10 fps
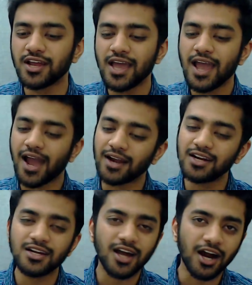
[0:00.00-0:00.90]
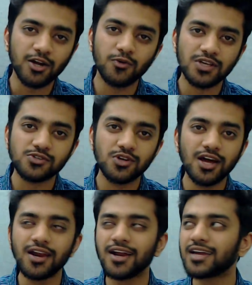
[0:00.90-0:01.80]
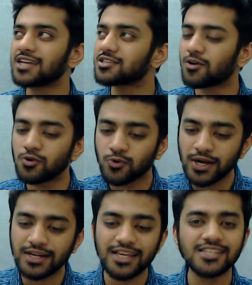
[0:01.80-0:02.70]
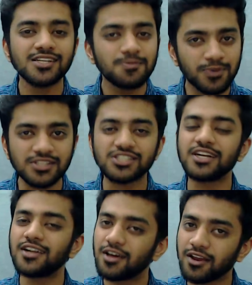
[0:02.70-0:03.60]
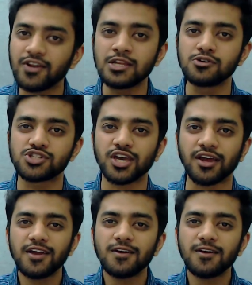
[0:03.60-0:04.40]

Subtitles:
and in cardiovascular it has around 20% revenue share.